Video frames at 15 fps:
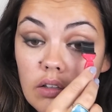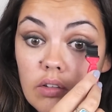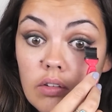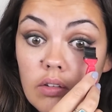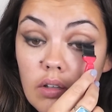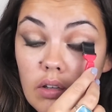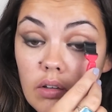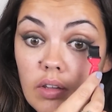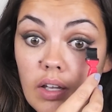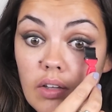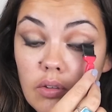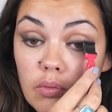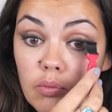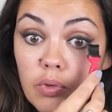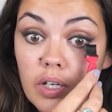So
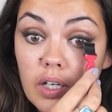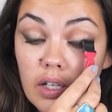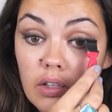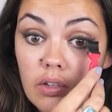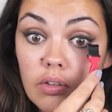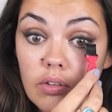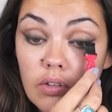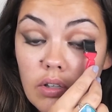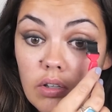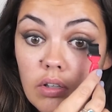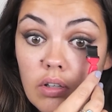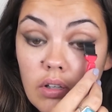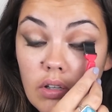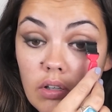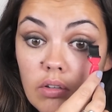that's really good.
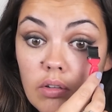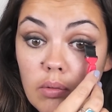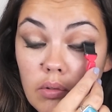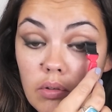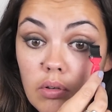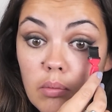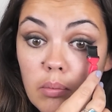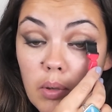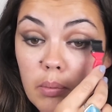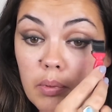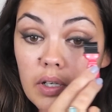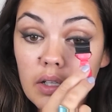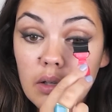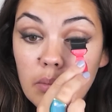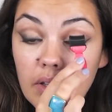I'm just going to pop a
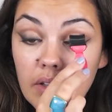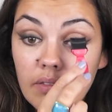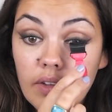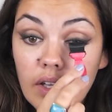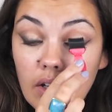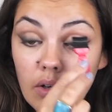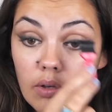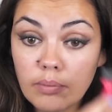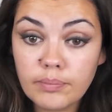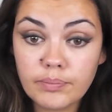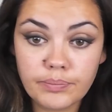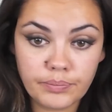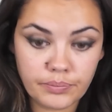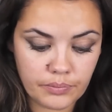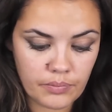little bit of that on.
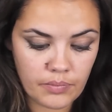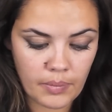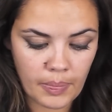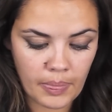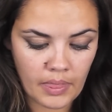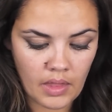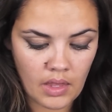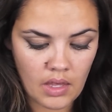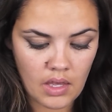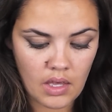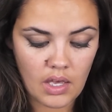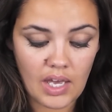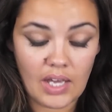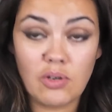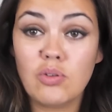
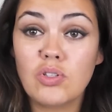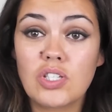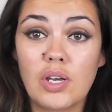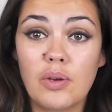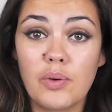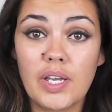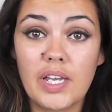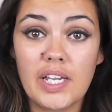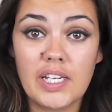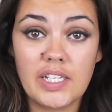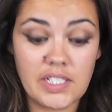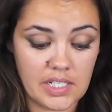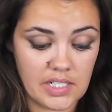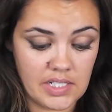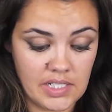And also,
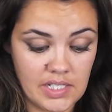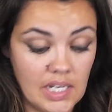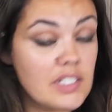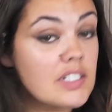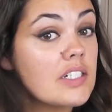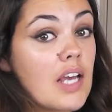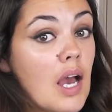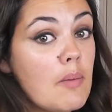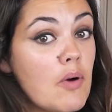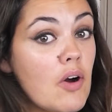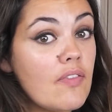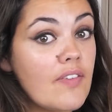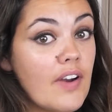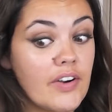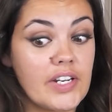it doesn't come
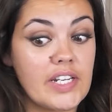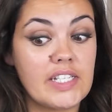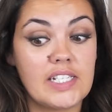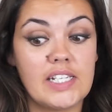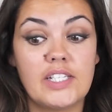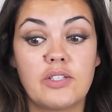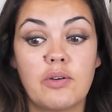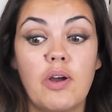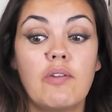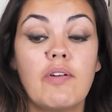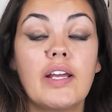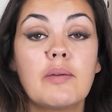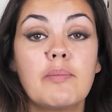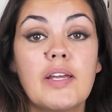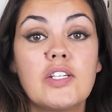off very easily, so I
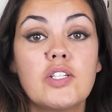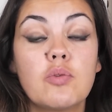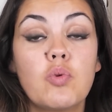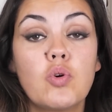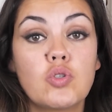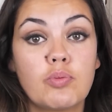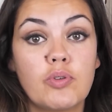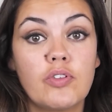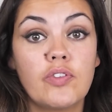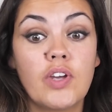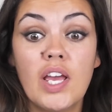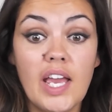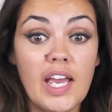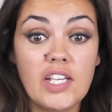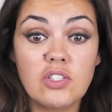recommend a waterproof.
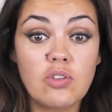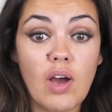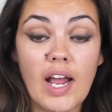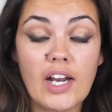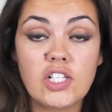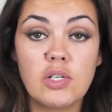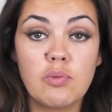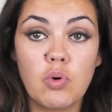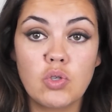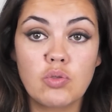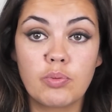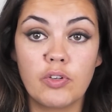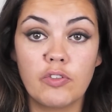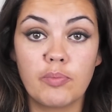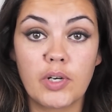It's not actually
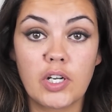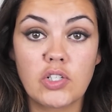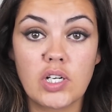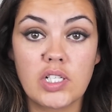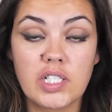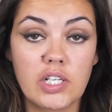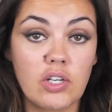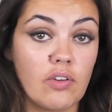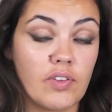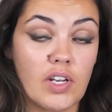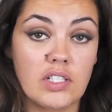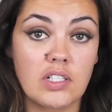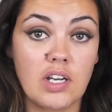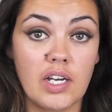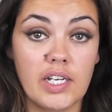waterproof, but I tried to get it off
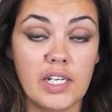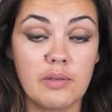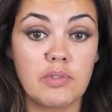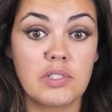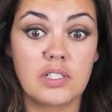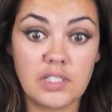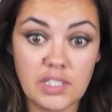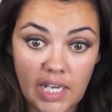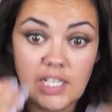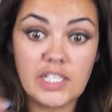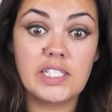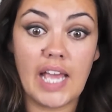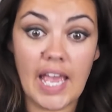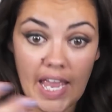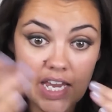last night, and it
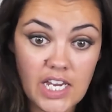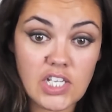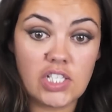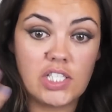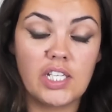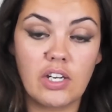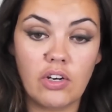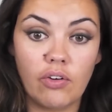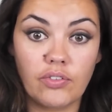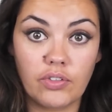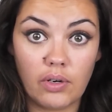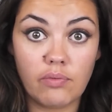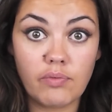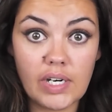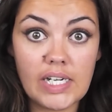takes ages to get off,
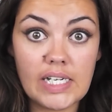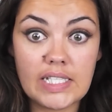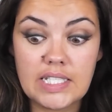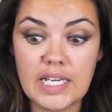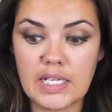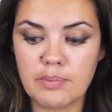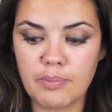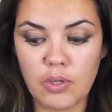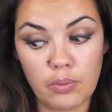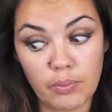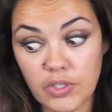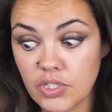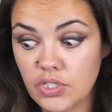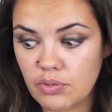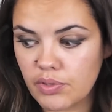so it really stays put,
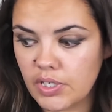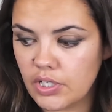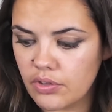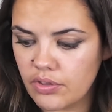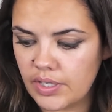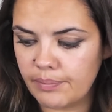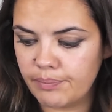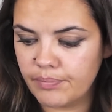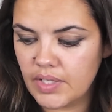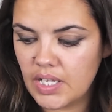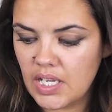which is a really good thing.